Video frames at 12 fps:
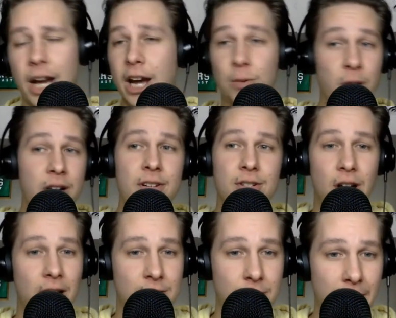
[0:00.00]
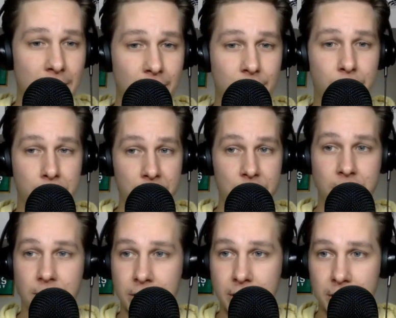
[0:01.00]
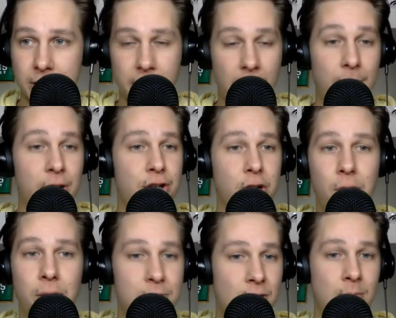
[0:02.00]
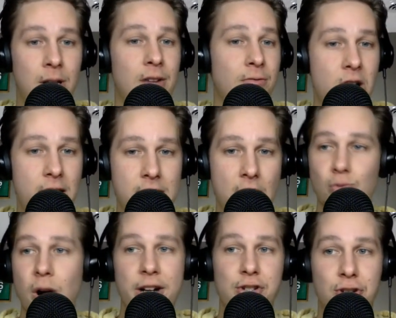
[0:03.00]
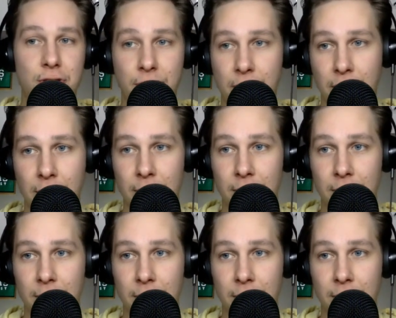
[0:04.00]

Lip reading: And we haven't talked about it here recently, and I'm going to show him some love right now, Ryan Suter.